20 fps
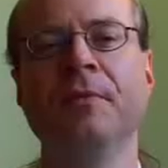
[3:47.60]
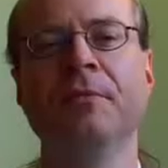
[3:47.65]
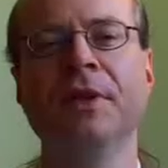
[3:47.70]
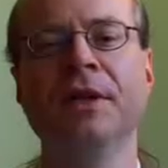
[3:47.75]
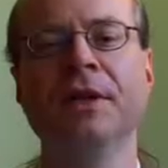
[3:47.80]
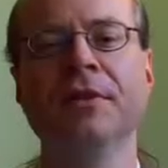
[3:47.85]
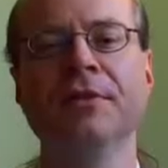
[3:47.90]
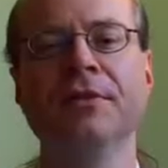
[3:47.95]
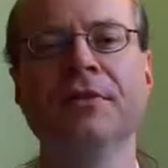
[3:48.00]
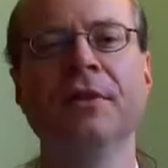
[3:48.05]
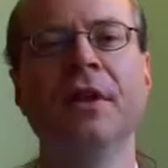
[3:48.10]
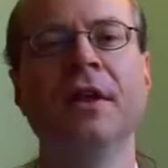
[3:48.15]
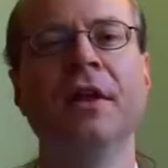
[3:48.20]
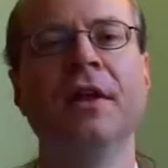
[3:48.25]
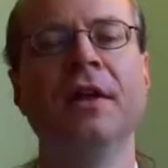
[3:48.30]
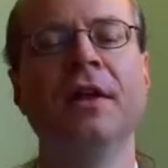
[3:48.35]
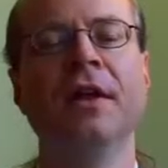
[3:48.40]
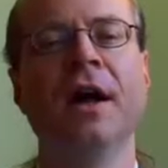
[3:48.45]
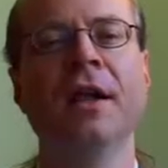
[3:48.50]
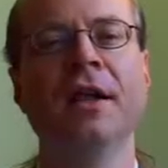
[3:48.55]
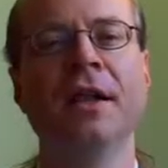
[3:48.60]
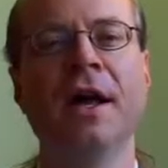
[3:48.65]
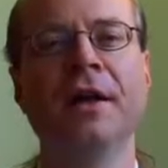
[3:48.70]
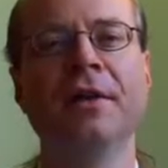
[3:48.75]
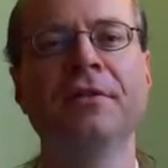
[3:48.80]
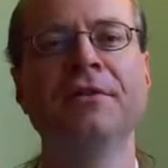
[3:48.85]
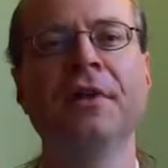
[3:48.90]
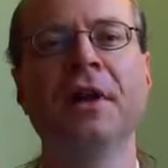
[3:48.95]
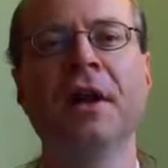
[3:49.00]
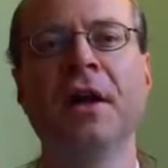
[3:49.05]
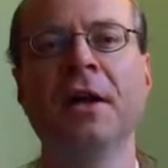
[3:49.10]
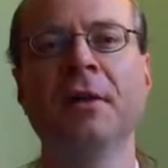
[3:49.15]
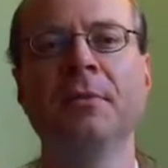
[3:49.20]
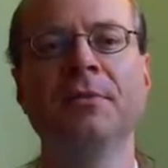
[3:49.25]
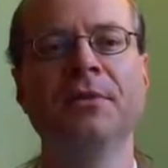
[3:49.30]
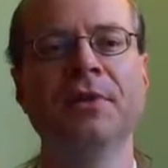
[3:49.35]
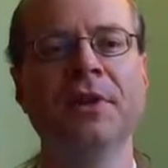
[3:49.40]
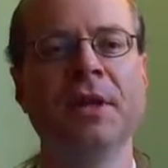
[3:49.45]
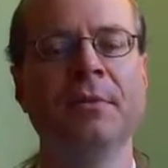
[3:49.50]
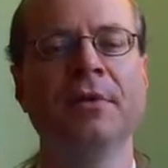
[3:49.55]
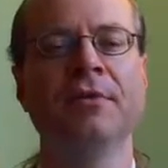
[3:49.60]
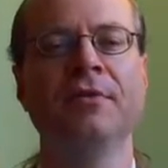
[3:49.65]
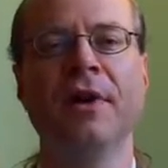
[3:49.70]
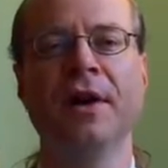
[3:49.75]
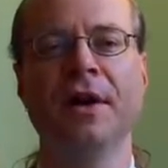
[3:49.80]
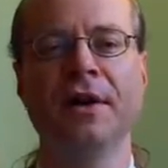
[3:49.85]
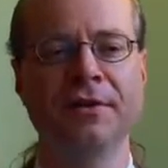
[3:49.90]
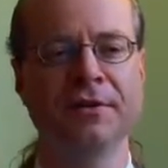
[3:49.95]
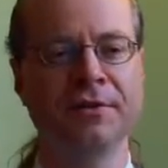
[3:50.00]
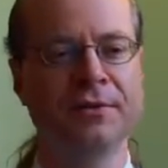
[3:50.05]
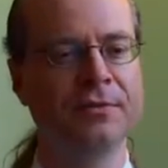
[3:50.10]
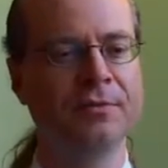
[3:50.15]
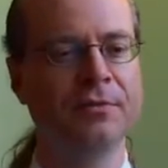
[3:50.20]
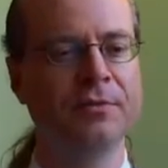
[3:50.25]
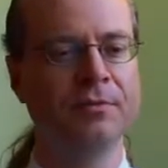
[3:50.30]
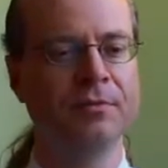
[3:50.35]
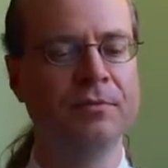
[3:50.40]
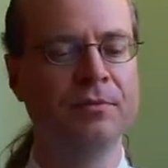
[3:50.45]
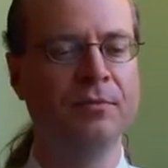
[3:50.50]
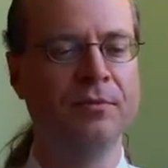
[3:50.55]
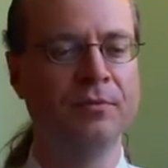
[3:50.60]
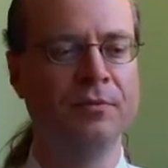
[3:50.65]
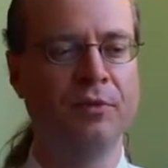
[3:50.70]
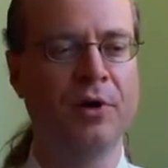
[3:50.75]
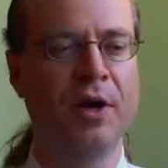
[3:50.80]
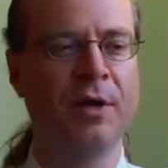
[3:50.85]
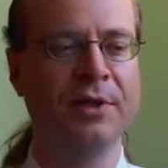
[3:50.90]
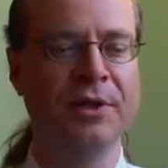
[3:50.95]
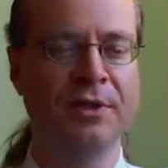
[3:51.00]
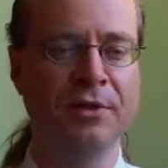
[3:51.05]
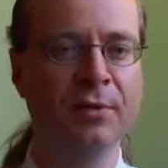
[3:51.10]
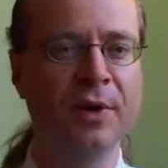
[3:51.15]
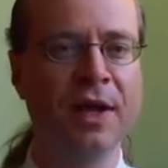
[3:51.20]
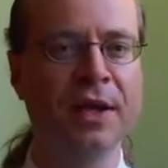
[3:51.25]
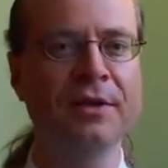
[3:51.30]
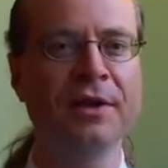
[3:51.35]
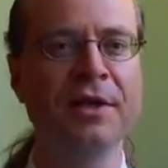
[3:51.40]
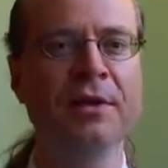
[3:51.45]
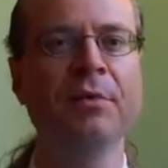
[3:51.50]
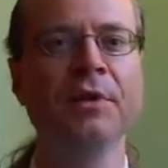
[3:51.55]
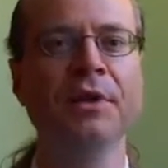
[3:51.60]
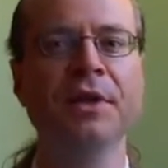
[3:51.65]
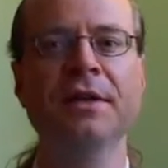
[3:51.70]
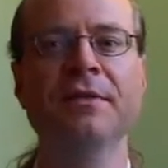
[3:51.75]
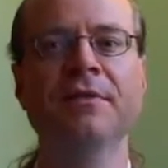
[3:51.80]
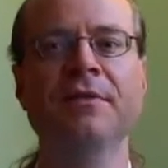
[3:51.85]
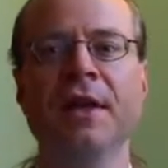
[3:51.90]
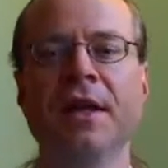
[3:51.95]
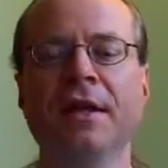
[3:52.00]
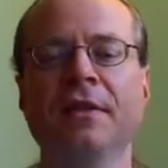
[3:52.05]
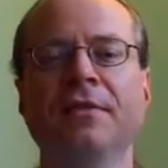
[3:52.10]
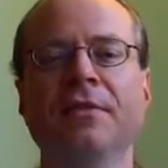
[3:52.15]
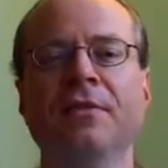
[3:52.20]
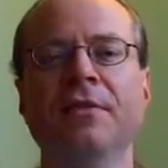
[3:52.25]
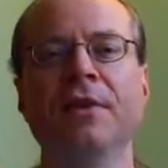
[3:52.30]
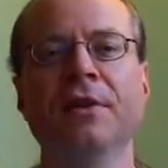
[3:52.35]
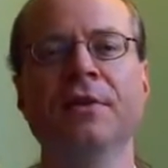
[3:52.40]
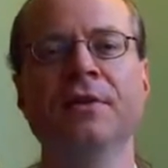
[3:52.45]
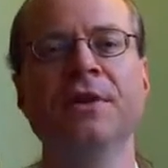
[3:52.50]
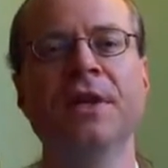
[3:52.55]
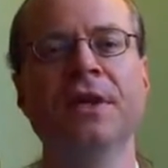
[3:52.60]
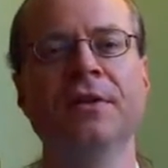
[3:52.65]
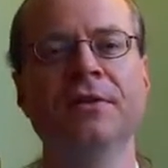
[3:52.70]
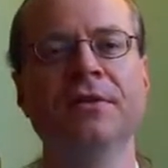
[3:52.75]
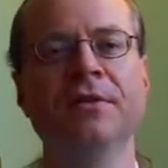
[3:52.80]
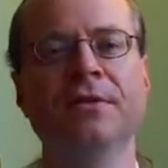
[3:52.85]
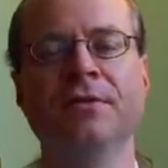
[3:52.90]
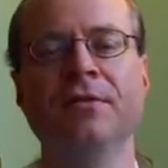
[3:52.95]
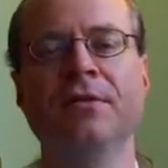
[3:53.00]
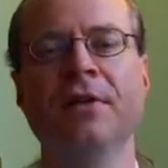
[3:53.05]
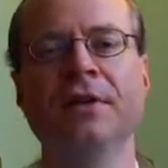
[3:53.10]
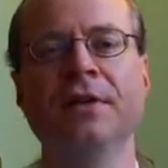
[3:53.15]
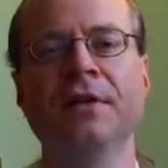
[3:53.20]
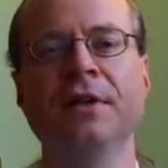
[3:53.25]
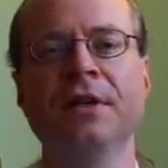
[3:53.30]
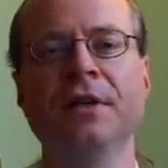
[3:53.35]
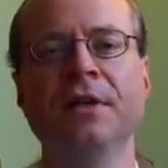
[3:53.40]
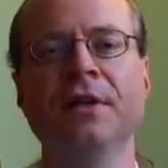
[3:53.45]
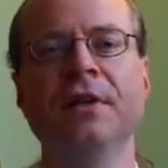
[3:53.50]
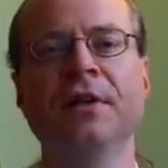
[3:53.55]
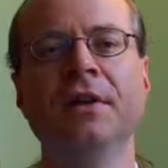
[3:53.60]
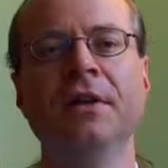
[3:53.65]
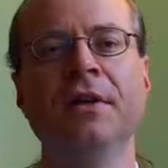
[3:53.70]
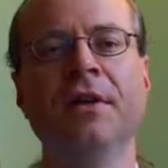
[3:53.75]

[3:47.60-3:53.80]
because a lot of times the MFIs probably correctly believe that their chances of funding